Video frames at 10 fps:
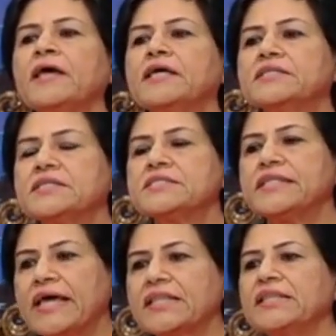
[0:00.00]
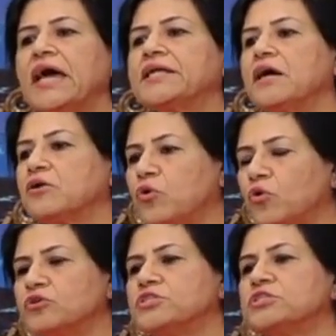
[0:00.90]
it is then that our
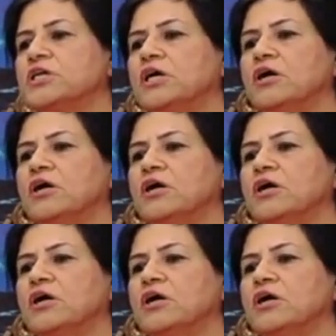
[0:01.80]
goods